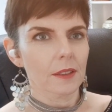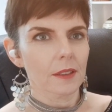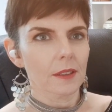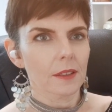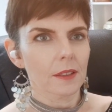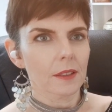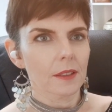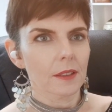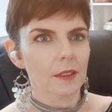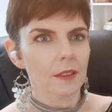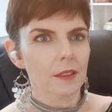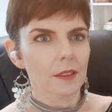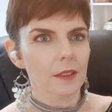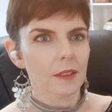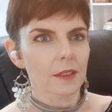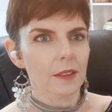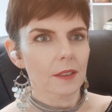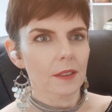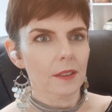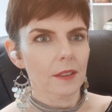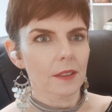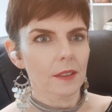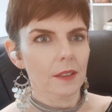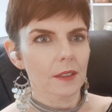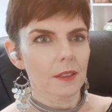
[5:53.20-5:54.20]
Wampart
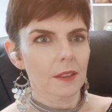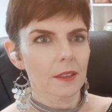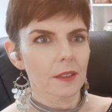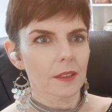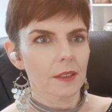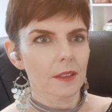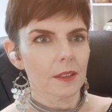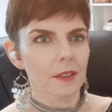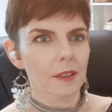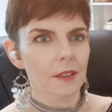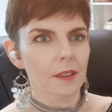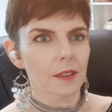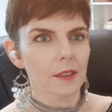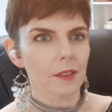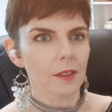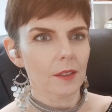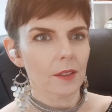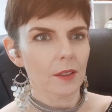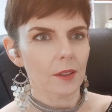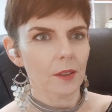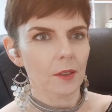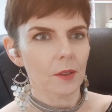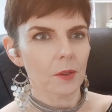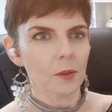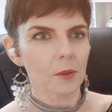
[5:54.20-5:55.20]
Road, yes. Uh
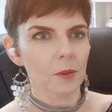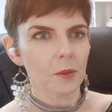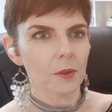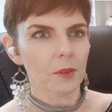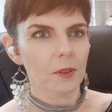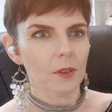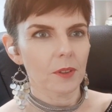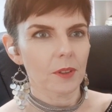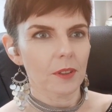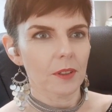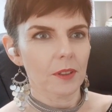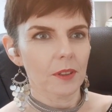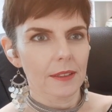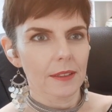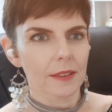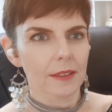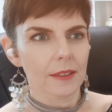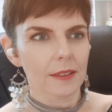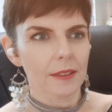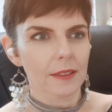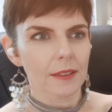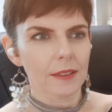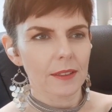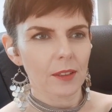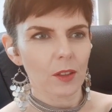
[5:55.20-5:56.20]
oh. Oh, good. I
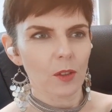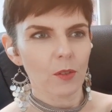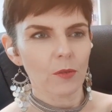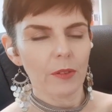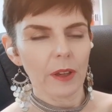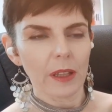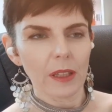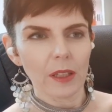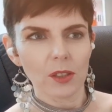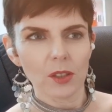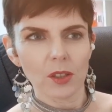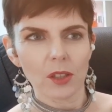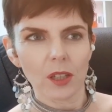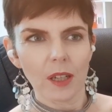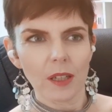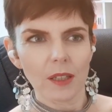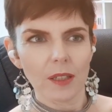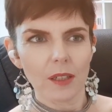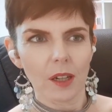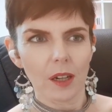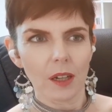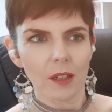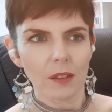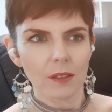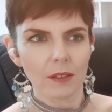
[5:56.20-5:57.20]
was no, so Valentine
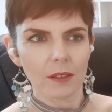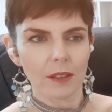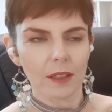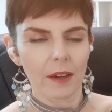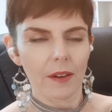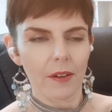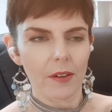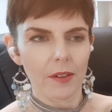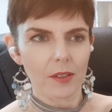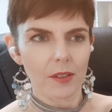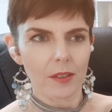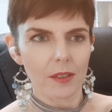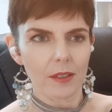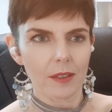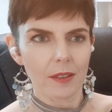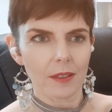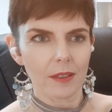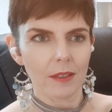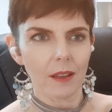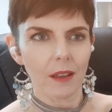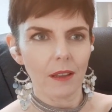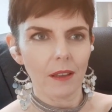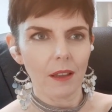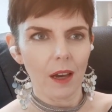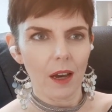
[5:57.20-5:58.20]
Dyall's character
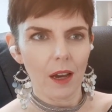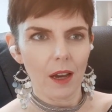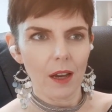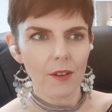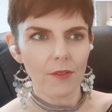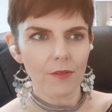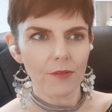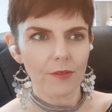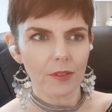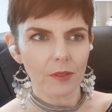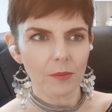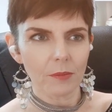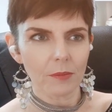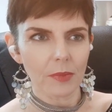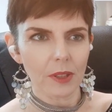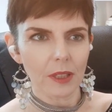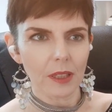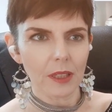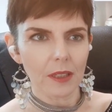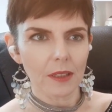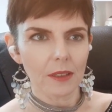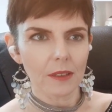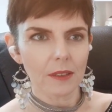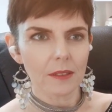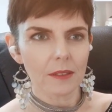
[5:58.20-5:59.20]
still alive from
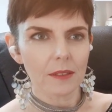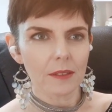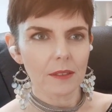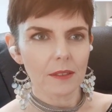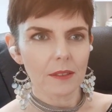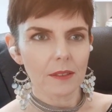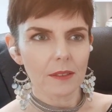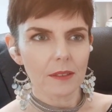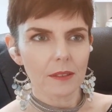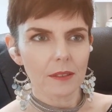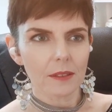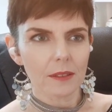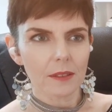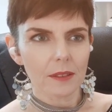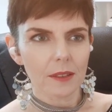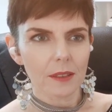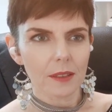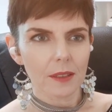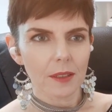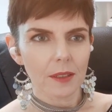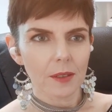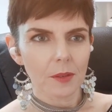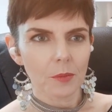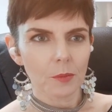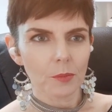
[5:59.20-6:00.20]
the
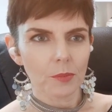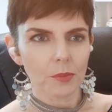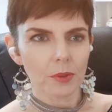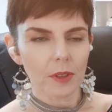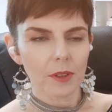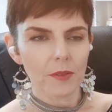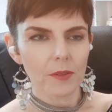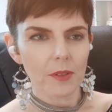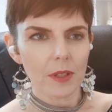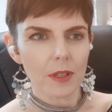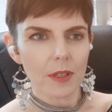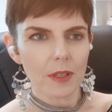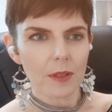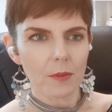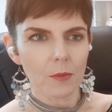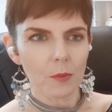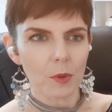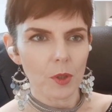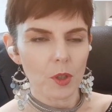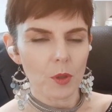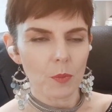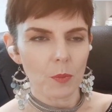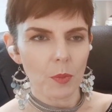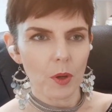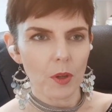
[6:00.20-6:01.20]
previous
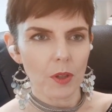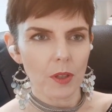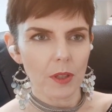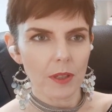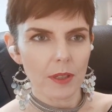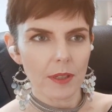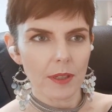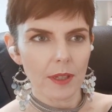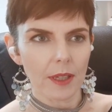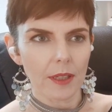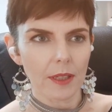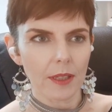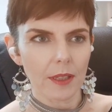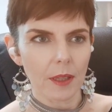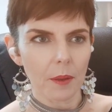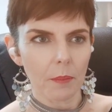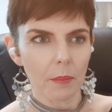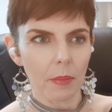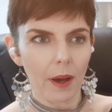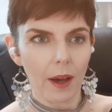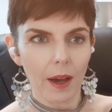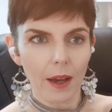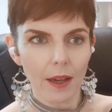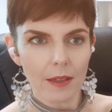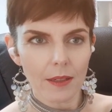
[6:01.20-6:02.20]
witch burning scene in the
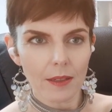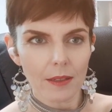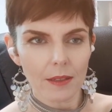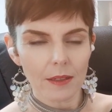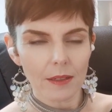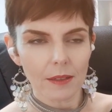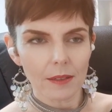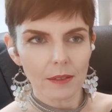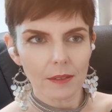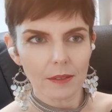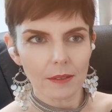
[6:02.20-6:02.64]
past.